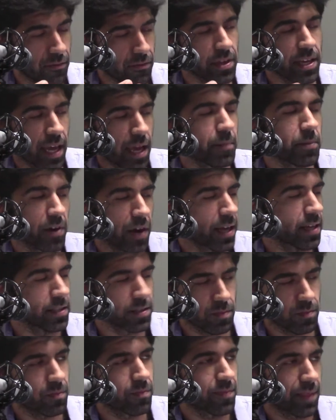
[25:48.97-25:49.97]
every gamer
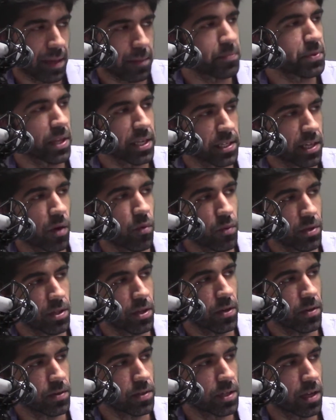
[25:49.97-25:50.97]
has like plays on Windows,